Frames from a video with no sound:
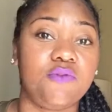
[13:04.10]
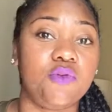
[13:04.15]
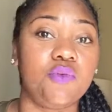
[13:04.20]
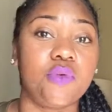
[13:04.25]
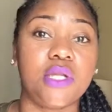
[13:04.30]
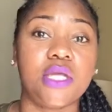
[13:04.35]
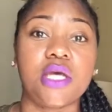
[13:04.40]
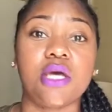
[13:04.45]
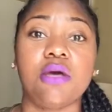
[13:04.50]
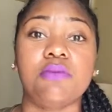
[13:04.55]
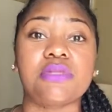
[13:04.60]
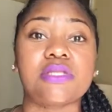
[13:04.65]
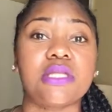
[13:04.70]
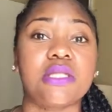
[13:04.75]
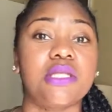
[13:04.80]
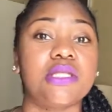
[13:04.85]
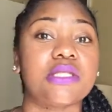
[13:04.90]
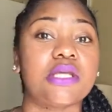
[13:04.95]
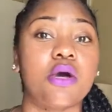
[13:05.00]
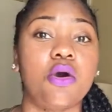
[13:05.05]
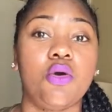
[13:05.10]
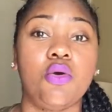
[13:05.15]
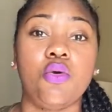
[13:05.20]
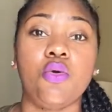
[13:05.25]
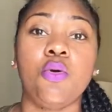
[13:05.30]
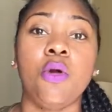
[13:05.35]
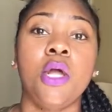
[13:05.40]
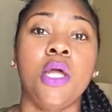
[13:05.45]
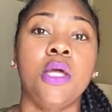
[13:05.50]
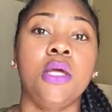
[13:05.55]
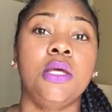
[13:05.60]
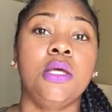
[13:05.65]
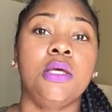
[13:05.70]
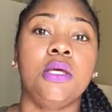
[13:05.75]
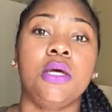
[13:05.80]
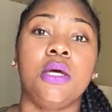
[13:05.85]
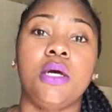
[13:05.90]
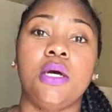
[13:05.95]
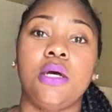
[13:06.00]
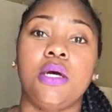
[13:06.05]
you when it comes to this whole
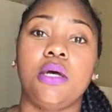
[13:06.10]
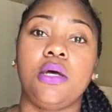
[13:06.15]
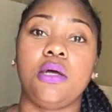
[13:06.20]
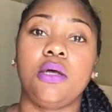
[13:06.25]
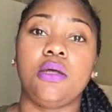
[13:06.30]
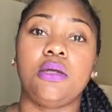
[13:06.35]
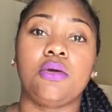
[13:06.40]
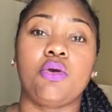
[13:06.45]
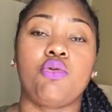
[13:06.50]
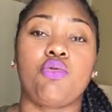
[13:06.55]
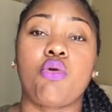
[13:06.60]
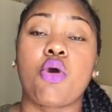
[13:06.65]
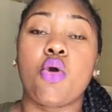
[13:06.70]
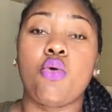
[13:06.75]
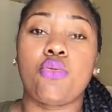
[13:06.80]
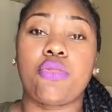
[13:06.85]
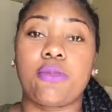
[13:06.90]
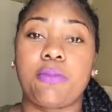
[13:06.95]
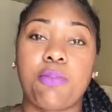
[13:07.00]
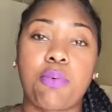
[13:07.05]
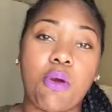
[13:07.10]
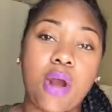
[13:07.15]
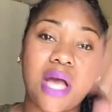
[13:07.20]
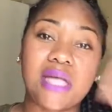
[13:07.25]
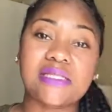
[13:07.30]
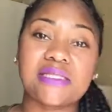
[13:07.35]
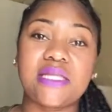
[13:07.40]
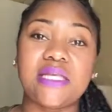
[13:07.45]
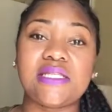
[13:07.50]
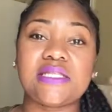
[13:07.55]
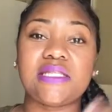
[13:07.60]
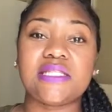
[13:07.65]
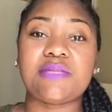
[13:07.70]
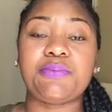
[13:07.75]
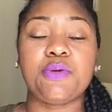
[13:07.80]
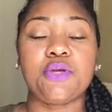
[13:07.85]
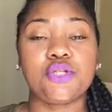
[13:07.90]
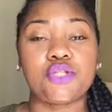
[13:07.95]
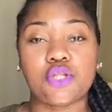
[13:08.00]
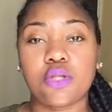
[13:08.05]
growth process and
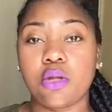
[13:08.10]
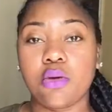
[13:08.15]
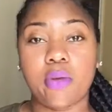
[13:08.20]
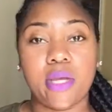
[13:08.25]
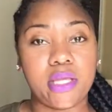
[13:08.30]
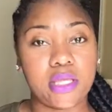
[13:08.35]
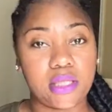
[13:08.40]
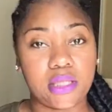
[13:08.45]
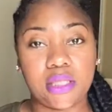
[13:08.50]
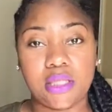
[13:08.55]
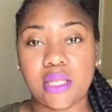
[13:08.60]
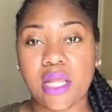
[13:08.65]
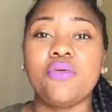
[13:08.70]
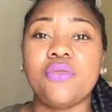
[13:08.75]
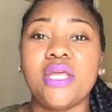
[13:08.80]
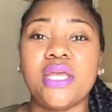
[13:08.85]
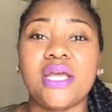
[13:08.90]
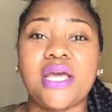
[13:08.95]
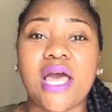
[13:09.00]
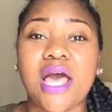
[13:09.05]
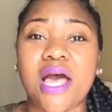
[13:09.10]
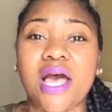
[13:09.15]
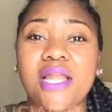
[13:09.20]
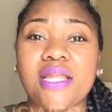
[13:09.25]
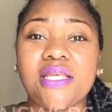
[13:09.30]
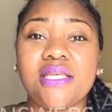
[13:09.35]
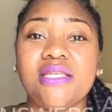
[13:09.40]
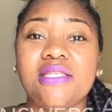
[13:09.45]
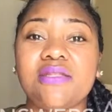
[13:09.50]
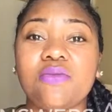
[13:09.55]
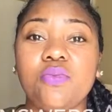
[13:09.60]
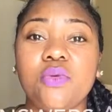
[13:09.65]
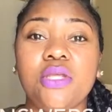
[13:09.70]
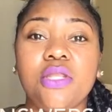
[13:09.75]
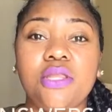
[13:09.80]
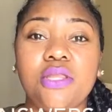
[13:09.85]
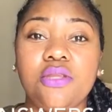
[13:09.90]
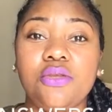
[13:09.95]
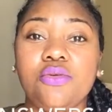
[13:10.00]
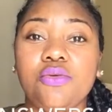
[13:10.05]
spiritual awakening. Like, that God is
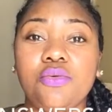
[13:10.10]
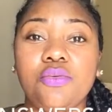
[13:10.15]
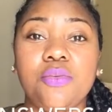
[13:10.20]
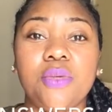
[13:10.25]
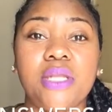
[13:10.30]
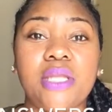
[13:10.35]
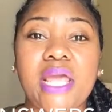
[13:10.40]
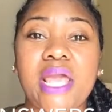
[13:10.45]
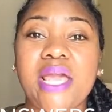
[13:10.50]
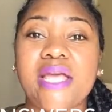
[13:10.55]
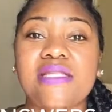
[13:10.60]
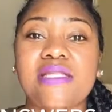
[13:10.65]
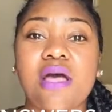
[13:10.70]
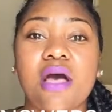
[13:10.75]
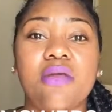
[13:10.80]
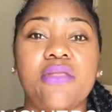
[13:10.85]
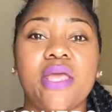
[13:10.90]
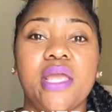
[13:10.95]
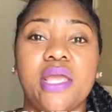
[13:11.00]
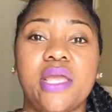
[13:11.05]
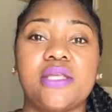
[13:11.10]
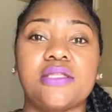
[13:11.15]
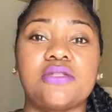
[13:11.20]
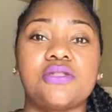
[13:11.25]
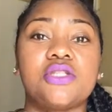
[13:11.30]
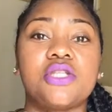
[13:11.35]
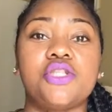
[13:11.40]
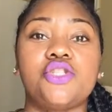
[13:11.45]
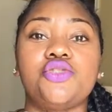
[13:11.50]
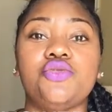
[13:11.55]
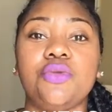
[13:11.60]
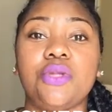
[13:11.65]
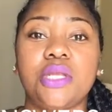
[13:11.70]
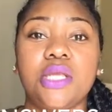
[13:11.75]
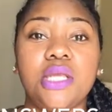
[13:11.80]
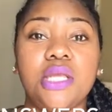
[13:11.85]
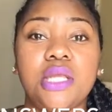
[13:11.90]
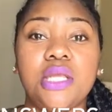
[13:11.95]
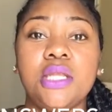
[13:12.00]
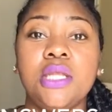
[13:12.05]
with you and has all the answers that you
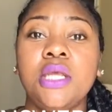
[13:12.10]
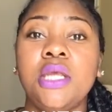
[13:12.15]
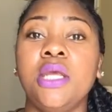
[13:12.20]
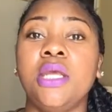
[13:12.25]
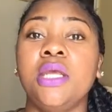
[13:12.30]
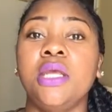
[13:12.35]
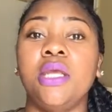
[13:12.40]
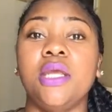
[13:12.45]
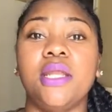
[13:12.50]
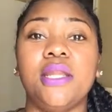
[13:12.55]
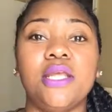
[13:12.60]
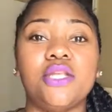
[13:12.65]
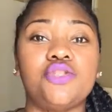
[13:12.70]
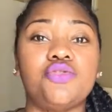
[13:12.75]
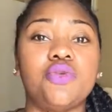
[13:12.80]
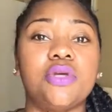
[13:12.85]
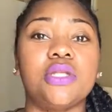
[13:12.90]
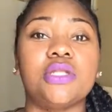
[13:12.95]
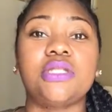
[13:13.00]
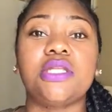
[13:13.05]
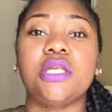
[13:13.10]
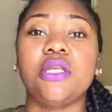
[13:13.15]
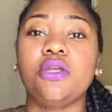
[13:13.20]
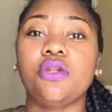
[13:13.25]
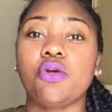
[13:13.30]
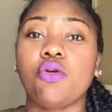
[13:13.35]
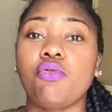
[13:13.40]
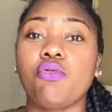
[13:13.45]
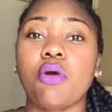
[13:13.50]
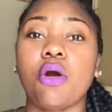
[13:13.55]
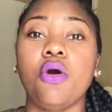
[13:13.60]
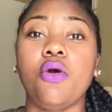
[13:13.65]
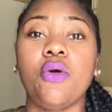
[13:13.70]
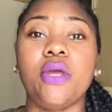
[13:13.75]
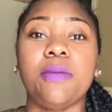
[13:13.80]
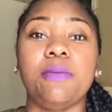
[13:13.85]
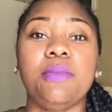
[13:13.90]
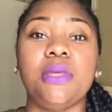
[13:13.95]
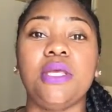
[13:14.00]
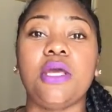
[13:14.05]
need, and as you continue to grow
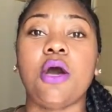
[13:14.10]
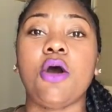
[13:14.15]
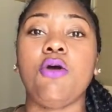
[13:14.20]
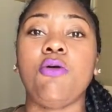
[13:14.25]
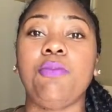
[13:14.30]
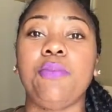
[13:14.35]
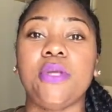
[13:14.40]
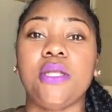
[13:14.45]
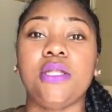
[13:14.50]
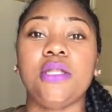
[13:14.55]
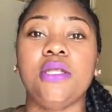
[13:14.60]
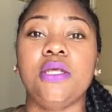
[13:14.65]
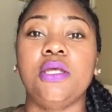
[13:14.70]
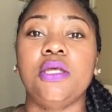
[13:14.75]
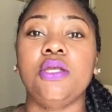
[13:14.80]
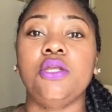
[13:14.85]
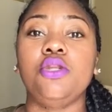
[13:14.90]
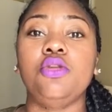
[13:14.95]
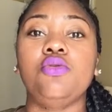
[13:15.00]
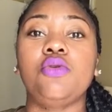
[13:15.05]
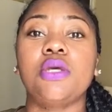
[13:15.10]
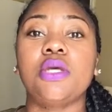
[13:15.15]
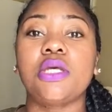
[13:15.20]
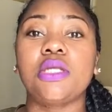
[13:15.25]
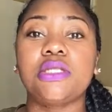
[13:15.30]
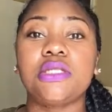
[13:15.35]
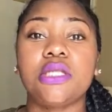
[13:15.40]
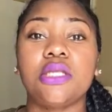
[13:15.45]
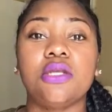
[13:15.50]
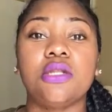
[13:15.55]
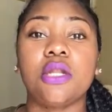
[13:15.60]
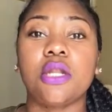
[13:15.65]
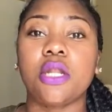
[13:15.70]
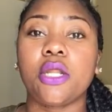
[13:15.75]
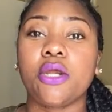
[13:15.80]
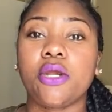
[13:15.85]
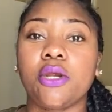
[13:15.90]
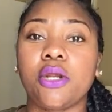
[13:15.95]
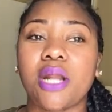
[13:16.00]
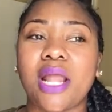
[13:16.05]
and be open, you can continue to
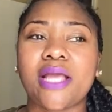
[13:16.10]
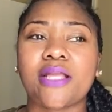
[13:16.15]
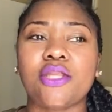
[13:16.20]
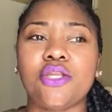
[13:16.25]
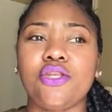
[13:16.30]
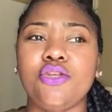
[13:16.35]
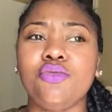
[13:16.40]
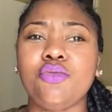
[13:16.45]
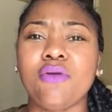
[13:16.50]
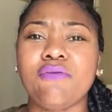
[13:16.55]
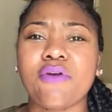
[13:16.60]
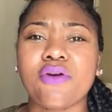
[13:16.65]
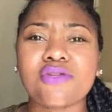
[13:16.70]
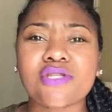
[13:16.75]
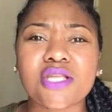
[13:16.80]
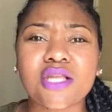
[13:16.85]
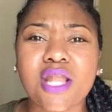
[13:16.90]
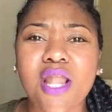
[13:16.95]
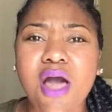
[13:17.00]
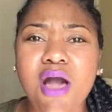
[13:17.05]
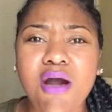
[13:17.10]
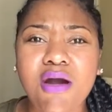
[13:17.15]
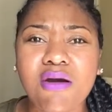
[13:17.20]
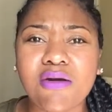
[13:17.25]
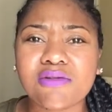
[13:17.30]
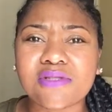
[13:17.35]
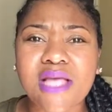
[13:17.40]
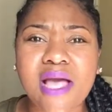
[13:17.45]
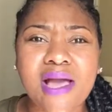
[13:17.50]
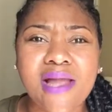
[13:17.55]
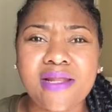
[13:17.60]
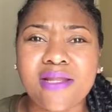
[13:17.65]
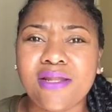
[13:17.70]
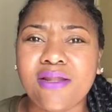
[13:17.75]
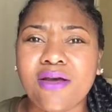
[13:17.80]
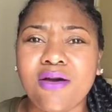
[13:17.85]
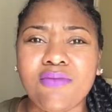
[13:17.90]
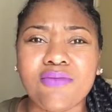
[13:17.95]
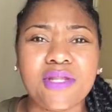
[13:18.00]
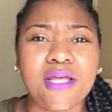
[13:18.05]
learn. Like the universal laws, I didn't
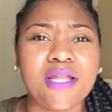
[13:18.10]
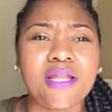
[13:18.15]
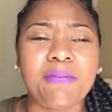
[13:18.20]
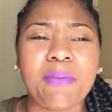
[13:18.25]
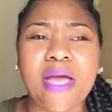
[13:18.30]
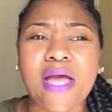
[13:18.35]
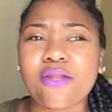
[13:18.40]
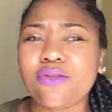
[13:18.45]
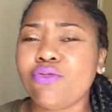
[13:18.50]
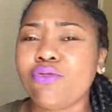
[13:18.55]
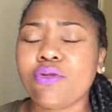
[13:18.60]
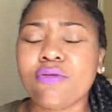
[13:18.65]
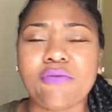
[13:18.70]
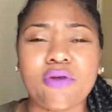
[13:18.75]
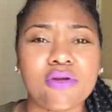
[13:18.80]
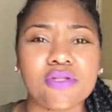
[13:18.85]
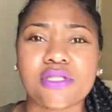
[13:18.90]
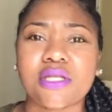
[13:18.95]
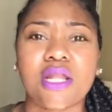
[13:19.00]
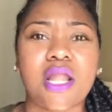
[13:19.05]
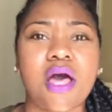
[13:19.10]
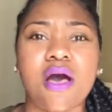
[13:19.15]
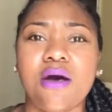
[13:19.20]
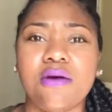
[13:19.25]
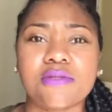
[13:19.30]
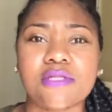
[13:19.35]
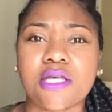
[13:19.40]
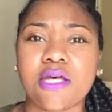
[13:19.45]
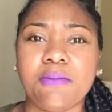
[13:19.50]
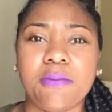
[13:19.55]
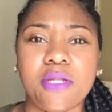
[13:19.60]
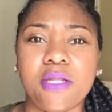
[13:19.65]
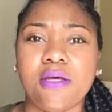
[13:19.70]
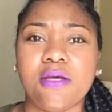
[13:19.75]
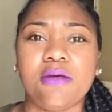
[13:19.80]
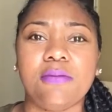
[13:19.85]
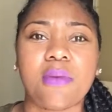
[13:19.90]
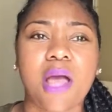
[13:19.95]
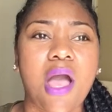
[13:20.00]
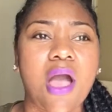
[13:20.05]
know nothing about universal laws coming
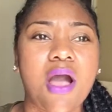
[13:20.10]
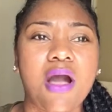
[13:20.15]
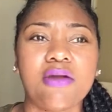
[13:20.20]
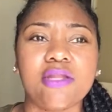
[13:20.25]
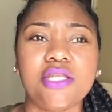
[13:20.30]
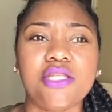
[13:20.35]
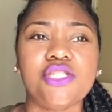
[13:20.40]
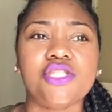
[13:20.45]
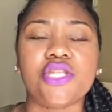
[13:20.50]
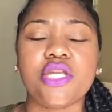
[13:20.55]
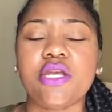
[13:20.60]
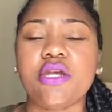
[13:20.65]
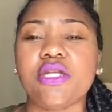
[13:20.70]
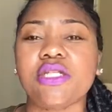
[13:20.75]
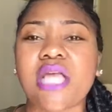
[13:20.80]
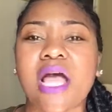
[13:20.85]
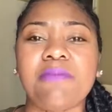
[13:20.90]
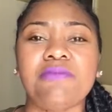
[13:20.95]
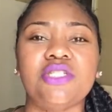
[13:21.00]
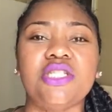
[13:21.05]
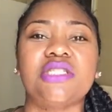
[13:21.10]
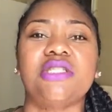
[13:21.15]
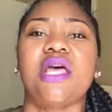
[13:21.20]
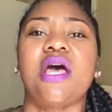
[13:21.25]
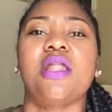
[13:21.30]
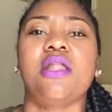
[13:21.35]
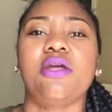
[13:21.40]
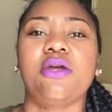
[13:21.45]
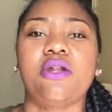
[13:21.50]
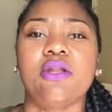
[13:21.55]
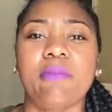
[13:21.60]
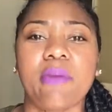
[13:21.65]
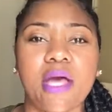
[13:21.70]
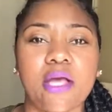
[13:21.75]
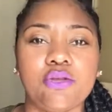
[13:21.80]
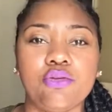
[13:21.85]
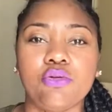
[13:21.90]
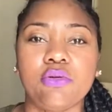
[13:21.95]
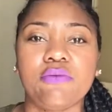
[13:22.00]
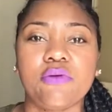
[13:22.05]
up. All these years, I'm just now learning
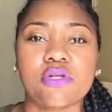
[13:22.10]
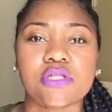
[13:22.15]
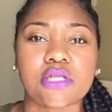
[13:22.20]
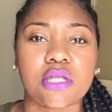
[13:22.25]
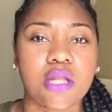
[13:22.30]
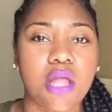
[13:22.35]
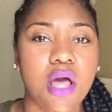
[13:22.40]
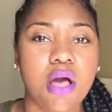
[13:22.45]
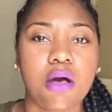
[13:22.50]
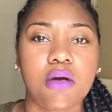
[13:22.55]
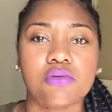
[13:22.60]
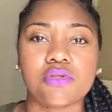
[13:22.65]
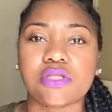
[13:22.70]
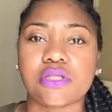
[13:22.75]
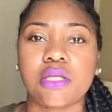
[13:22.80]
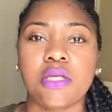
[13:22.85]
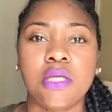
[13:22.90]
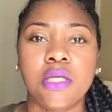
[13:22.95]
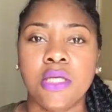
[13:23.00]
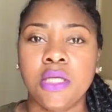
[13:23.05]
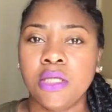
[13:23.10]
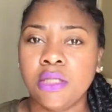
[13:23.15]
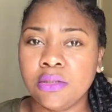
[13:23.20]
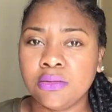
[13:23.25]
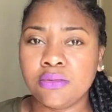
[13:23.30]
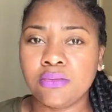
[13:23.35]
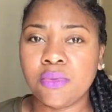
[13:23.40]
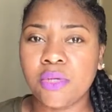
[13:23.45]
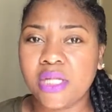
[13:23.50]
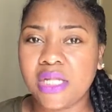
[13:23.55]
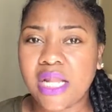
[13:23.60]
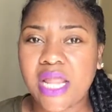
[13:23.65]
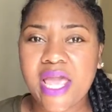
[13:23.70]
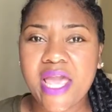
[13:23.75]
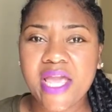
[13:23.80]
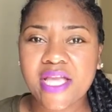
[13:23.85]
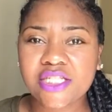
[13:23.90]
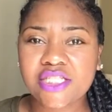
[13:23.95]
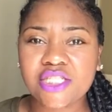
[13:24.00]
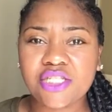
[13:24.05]
about universal laws. What,
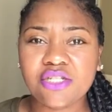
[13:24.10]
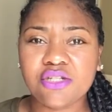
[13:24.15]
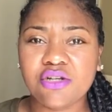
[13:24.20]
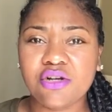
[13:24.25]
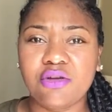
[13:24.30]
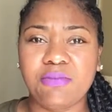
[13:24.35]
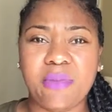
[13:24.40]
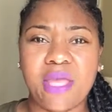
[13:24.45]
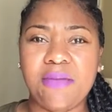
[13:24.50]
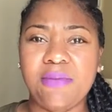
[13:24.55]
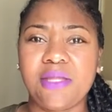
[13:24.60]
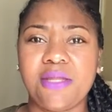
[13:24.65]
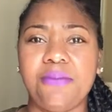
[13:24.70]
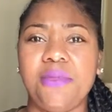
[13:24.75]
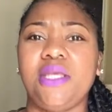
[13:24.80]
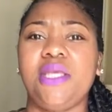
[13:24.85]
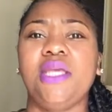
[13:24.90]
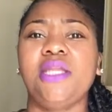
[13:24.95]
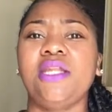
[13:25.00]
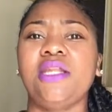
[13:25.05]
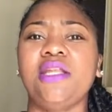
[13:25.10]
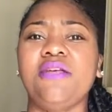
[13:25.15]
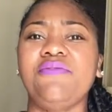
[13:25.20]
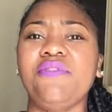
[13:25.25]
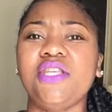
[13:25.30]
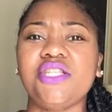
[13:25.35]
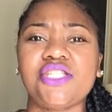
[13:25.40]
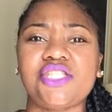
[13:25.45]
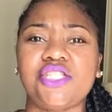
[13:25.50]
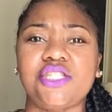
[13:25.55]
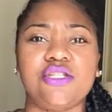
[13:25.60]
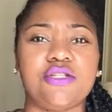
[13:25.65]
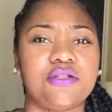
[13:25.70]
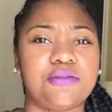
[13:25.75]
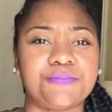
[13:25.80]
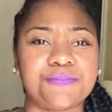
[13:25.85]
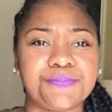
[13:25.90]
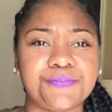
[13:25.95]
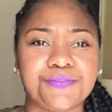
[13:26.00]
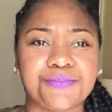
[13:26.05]
last year or maybe the beginning of this year,
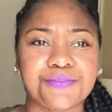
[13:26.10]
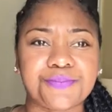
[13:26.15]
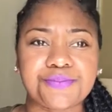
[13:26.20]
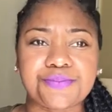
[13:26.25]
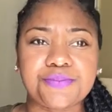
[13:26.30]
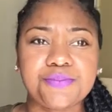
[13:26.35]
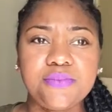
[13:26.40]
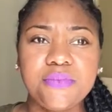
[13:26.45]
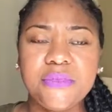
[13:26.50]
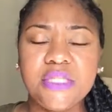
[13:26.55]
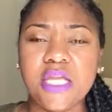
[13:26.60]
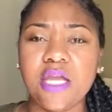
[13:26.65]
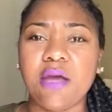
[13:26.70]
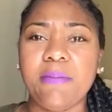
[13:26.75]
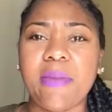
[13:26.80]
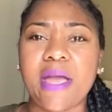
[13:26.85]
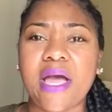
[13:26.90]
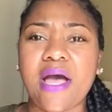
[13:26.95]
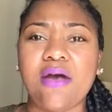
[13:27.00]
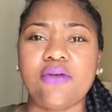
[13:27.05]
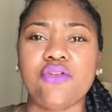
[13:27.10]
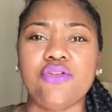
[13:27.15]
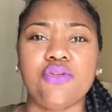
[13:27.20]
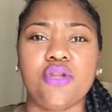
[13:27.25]
about